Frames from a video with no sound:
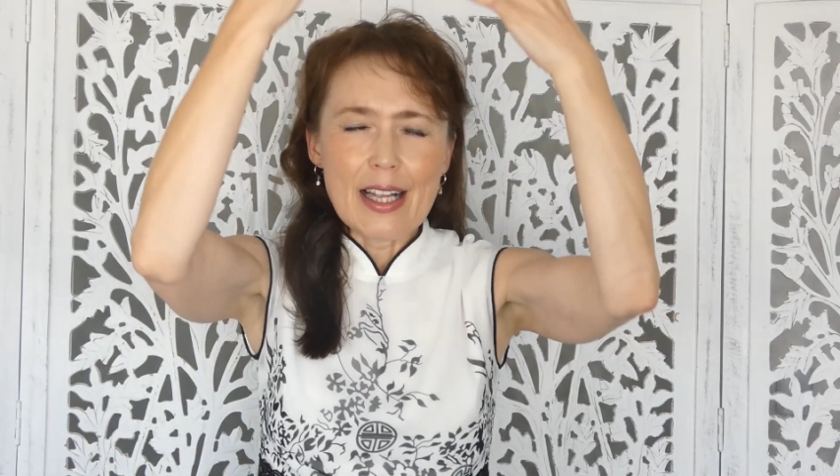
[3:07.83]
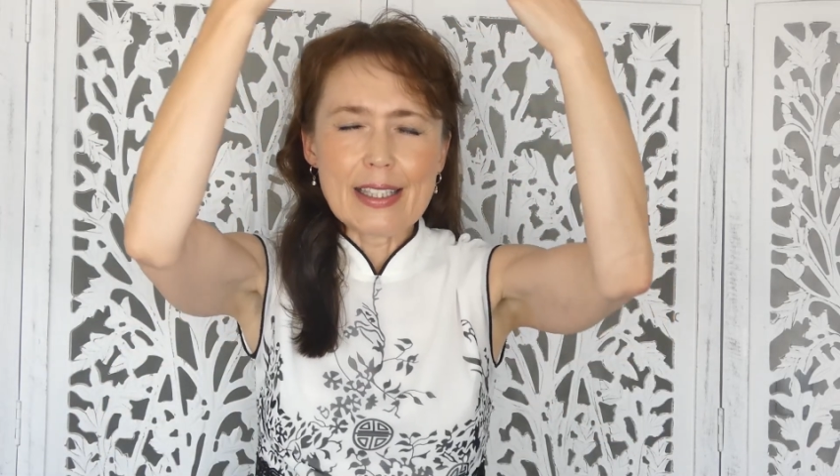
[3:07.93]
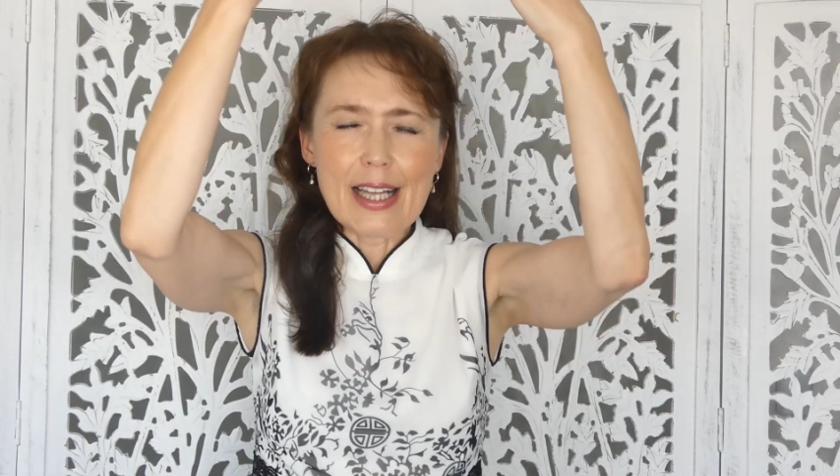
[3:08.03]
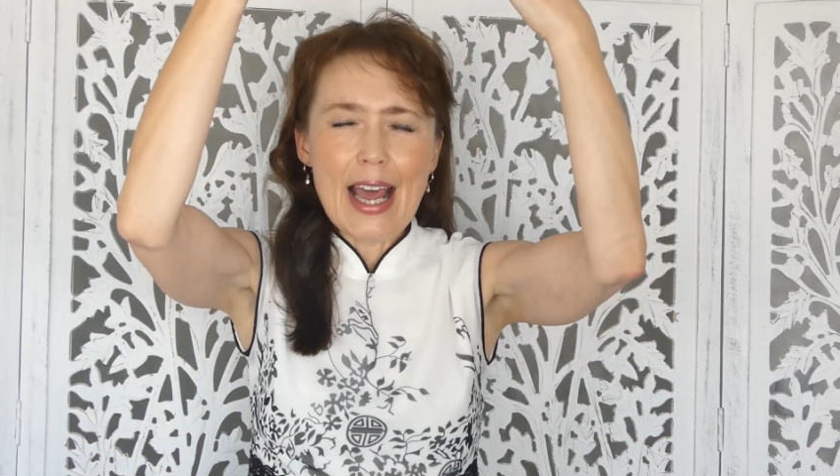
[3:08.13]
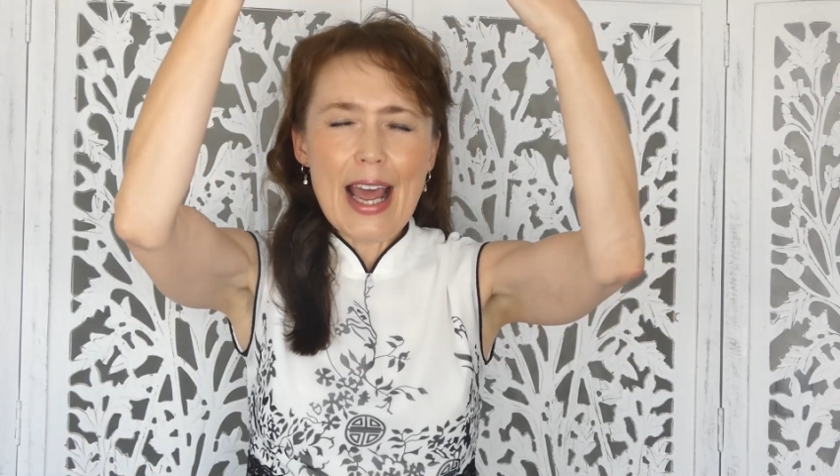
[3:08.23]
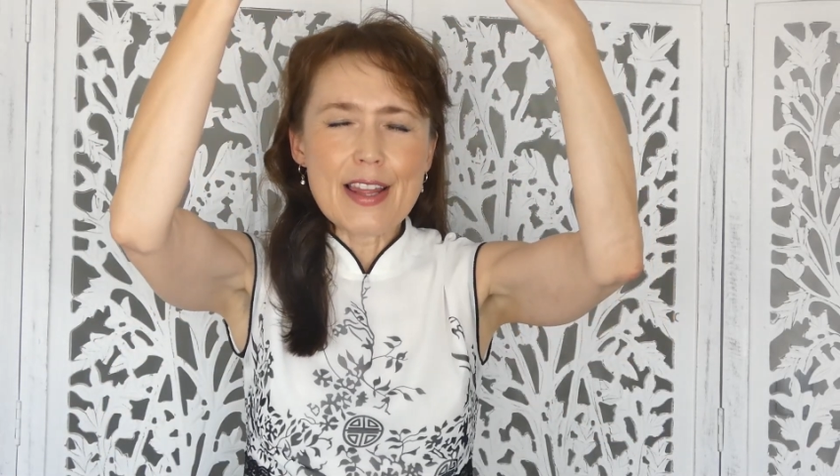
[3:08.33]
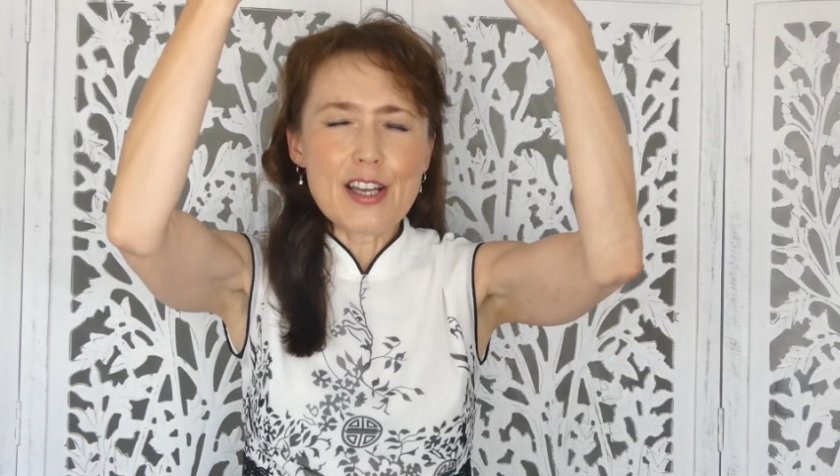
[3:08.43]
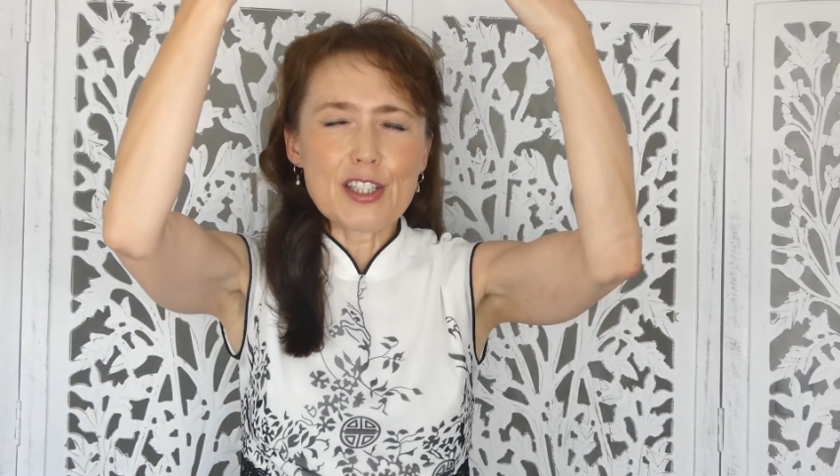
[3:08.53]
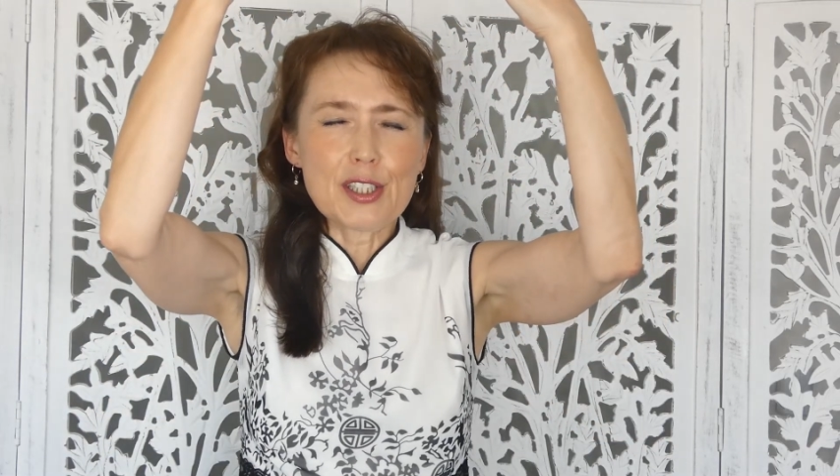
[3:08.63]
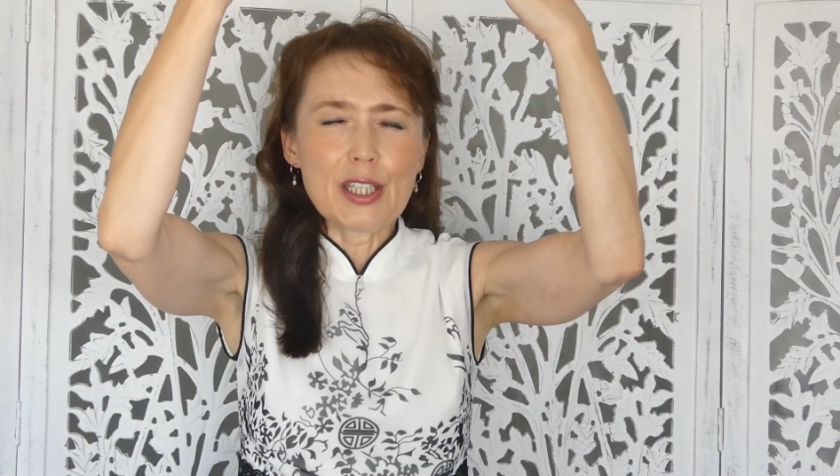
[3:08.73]
the
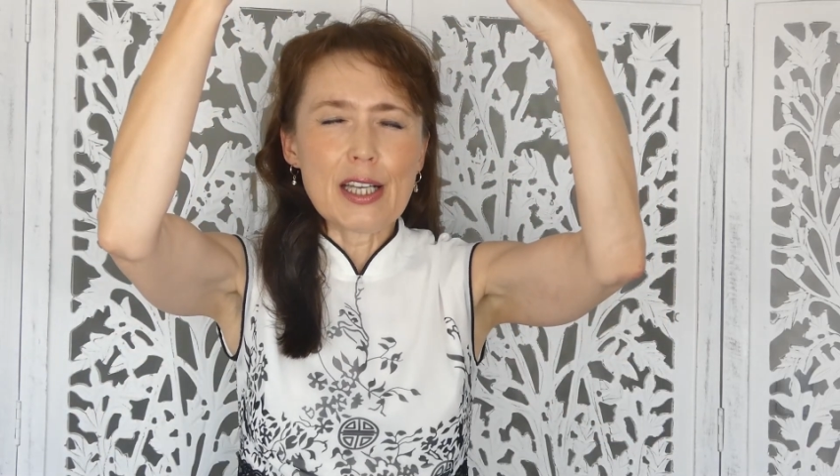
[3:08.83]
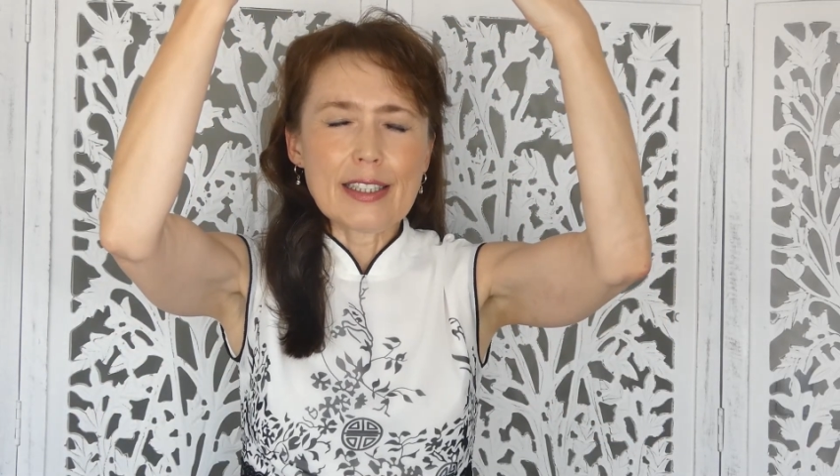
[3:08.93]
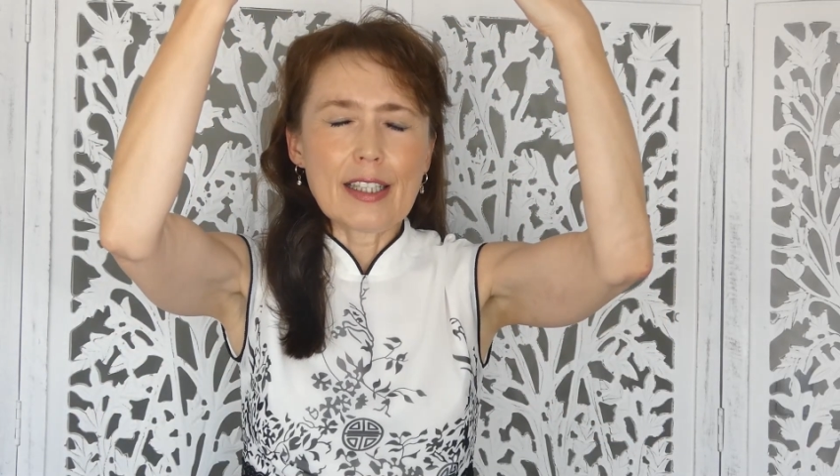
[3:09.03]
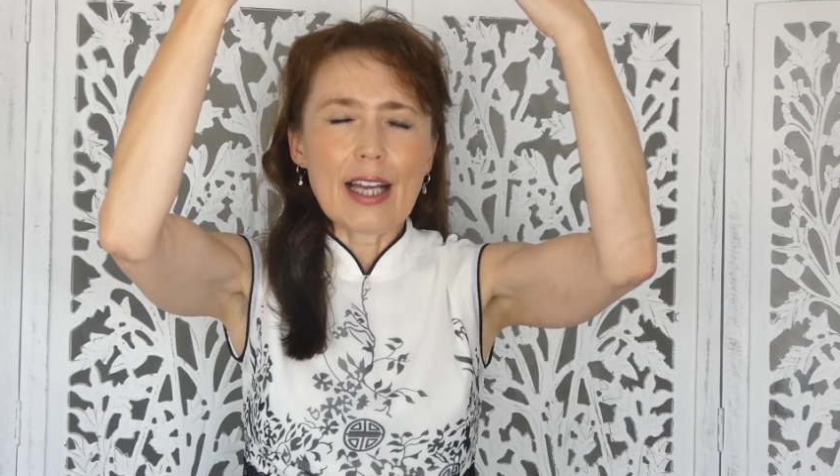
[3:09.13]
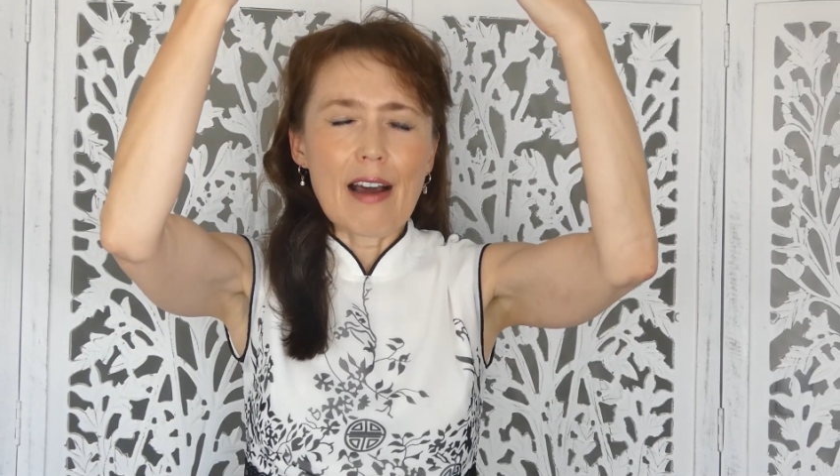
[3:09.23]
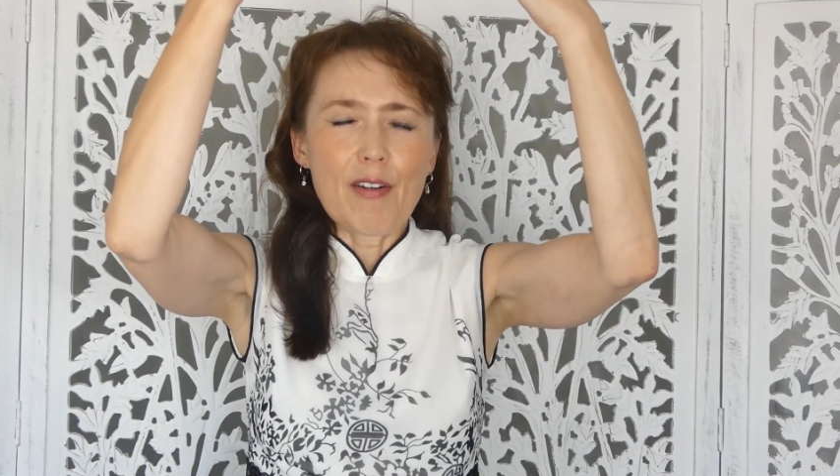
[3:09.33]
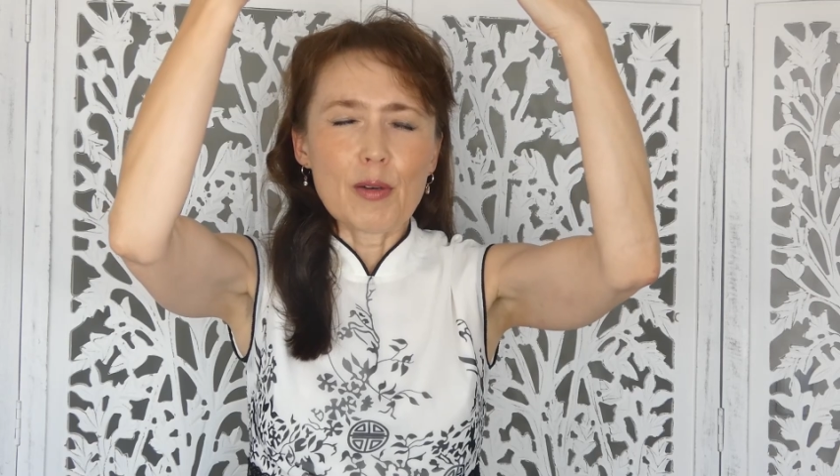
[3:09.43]
energy that comes